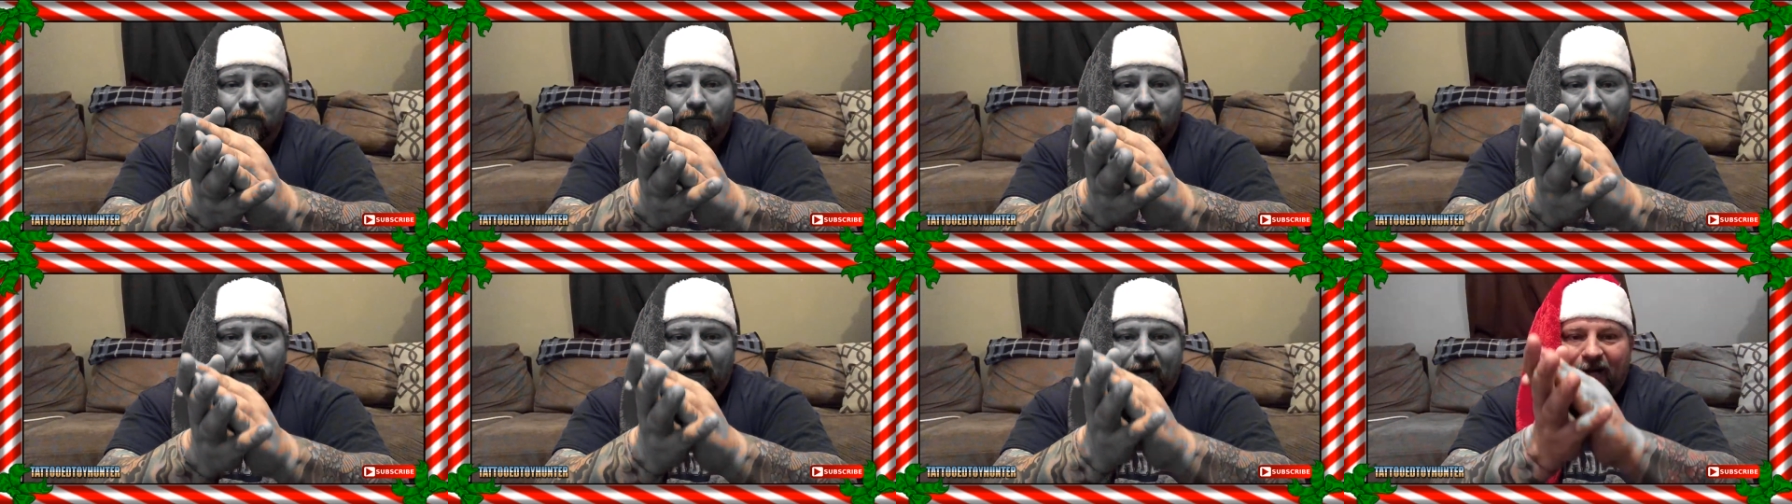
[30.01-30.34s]

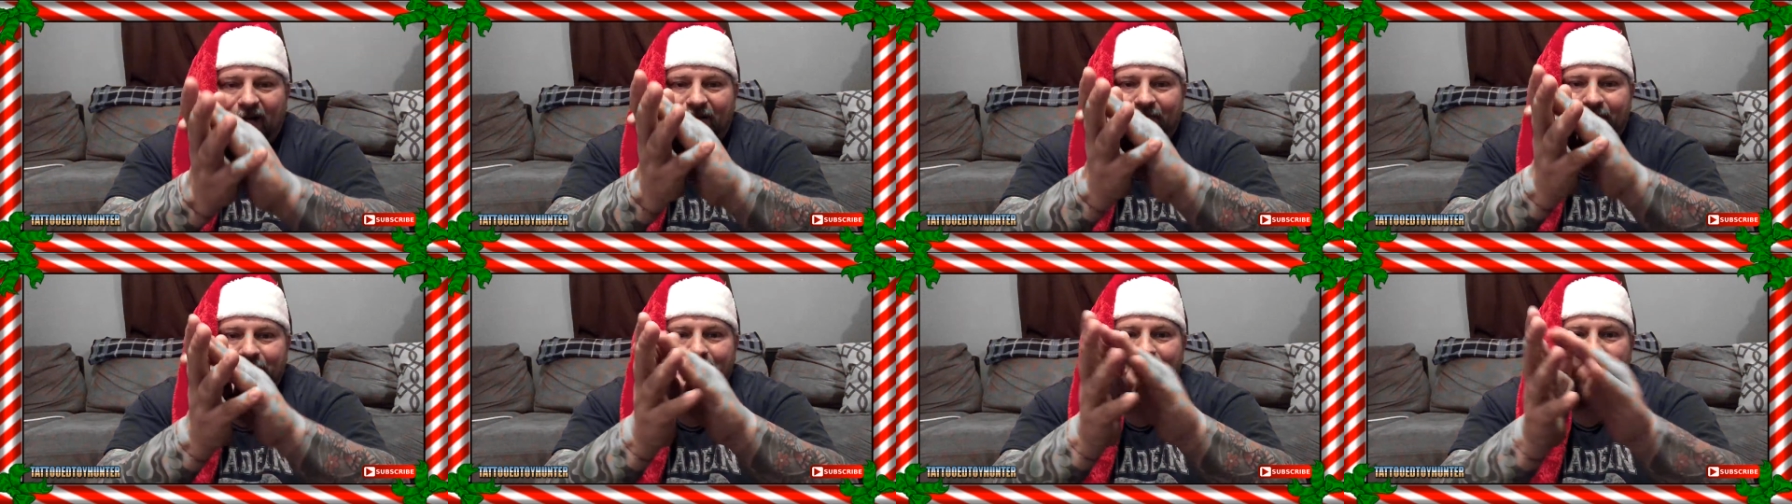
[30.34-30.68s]

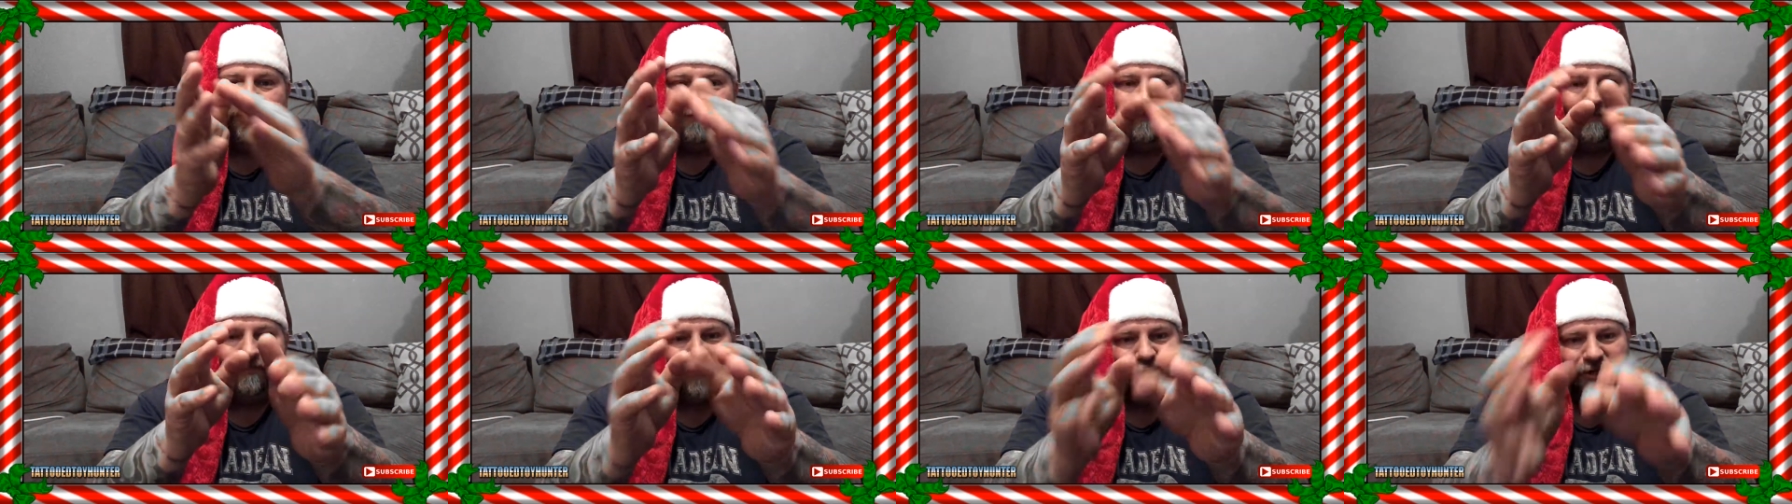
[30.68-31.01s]

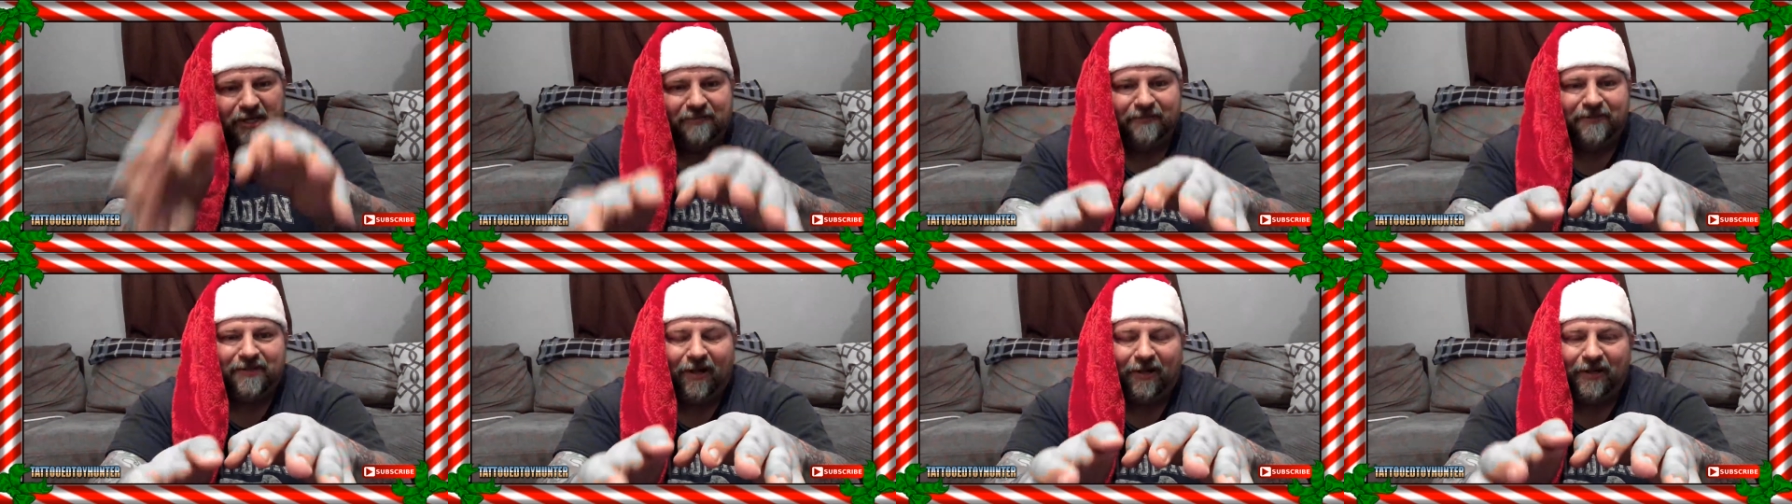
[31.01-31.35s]

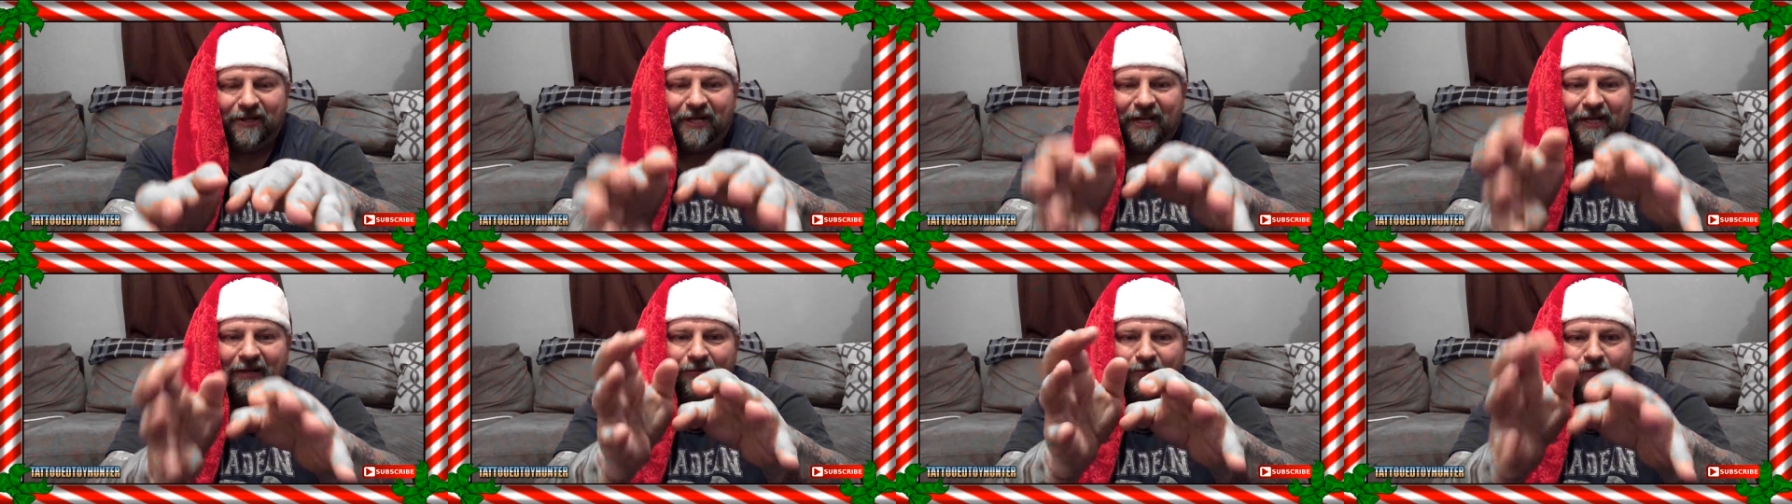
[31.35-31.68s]

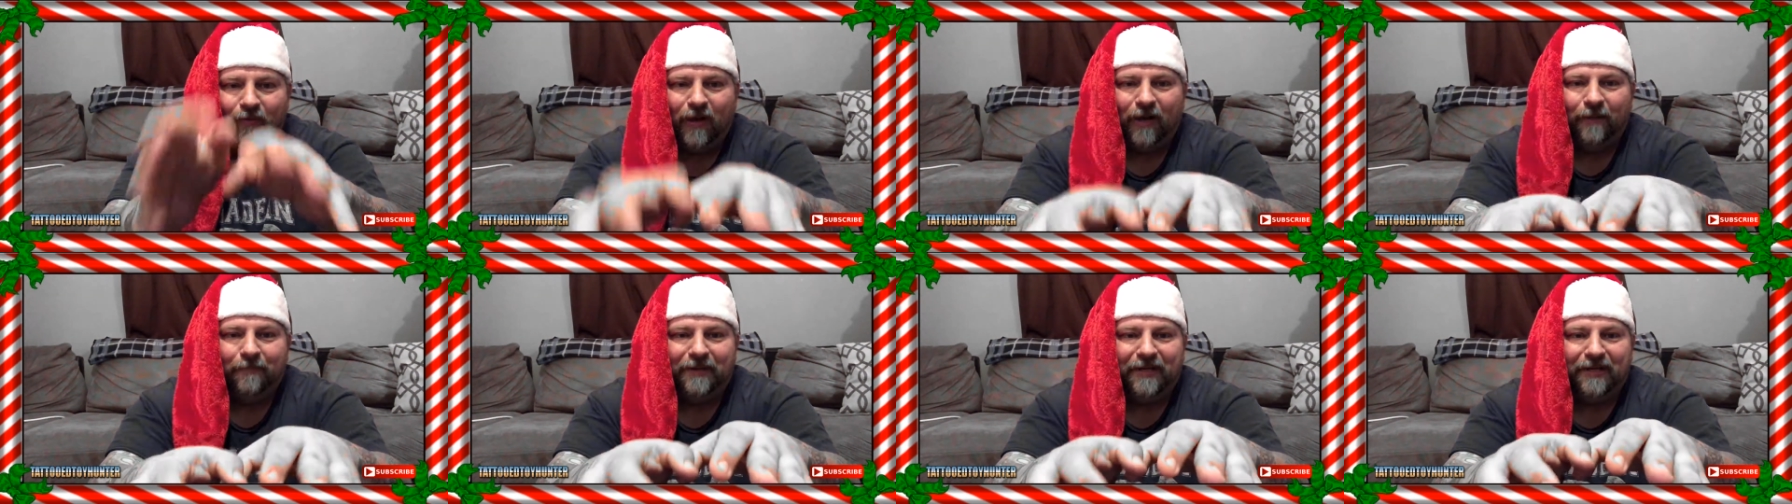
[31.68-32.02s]
holiday
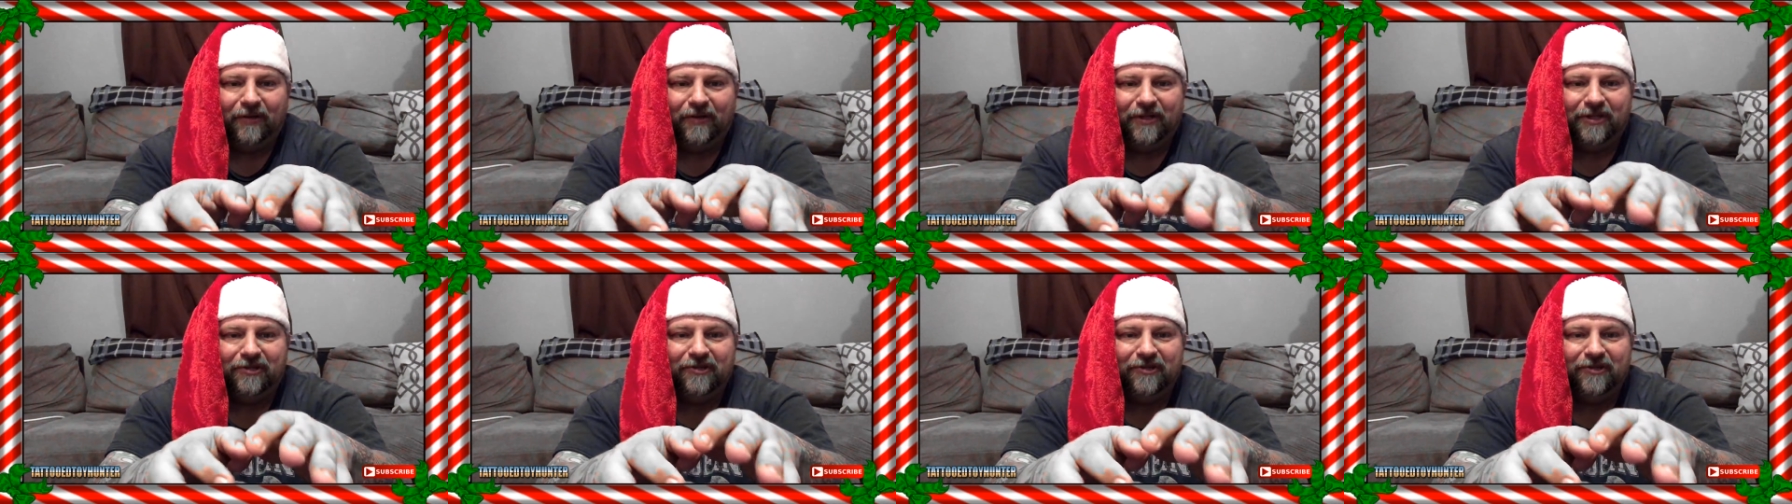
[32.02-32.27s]
while being on